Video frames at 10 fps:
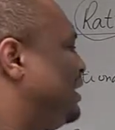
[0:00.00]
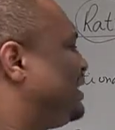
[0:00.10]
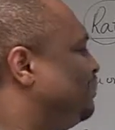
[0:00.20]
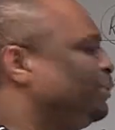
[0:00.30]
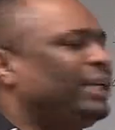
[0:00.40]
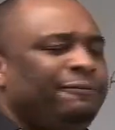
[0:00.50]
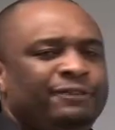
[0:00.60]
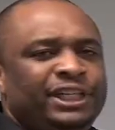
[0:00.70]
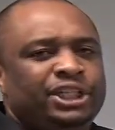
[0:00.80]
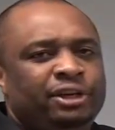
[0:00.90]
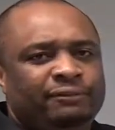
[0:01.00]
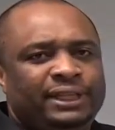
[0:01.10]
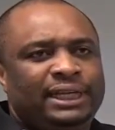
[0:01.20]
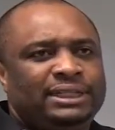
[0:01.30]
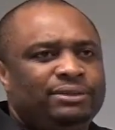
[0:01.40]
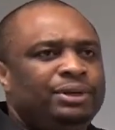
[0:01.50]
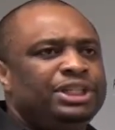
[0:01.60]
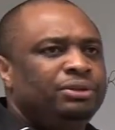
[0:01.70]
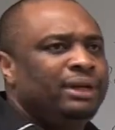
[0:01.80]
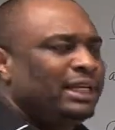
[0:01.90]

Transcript: a simple definition of this. Rational